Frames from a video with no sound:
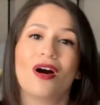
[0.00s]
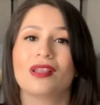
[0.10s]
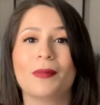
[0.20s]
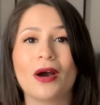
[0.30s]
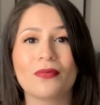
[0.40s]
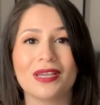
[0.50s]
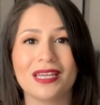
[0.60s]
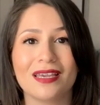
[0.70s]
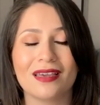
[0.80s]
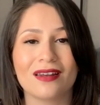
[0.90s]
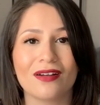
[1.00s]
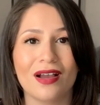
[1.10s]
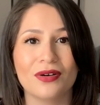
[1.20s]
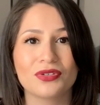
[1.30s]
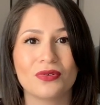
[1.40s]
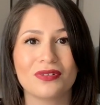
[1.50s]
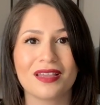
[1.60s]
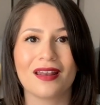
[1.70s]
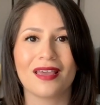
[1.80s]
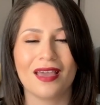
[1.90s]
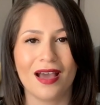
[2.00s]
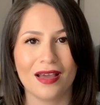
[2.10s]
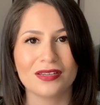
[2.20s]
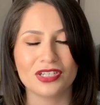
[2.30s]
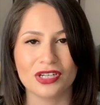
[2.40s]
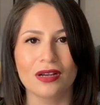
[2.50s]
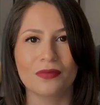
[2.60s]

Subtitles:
All About Reading in our household, and I had to share it